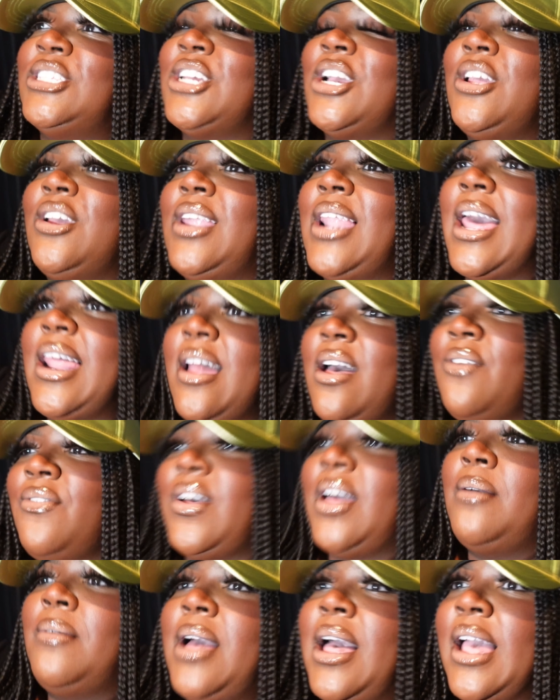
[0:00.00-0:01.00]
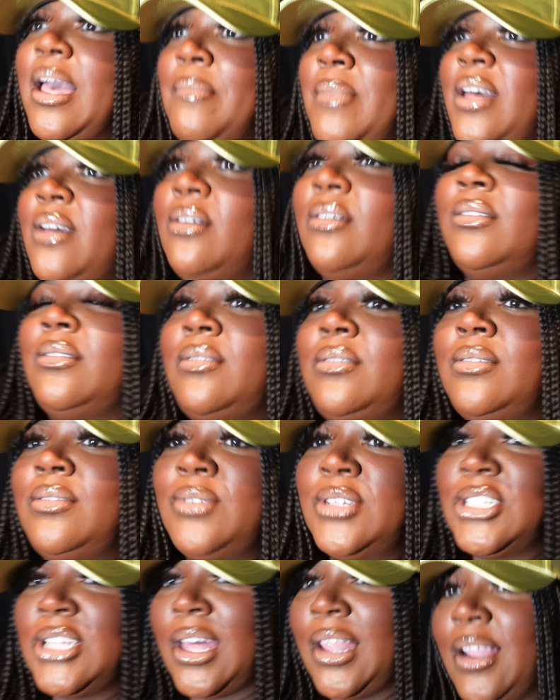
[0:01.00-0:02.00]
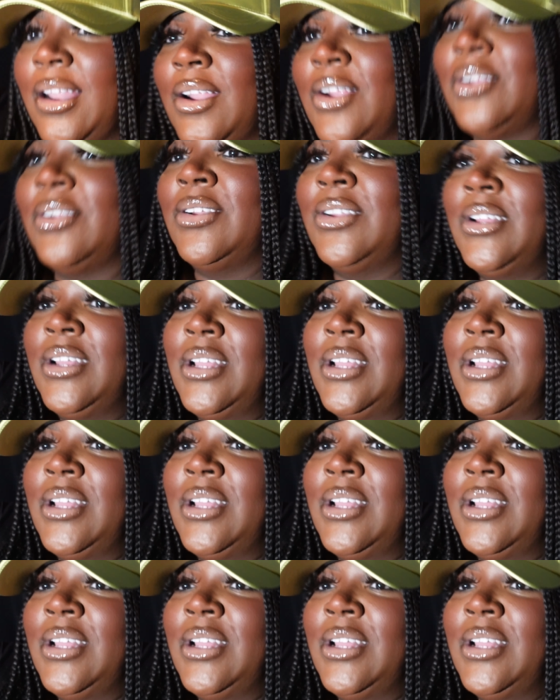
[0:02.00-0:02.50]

turn your light off. I, I got my, on?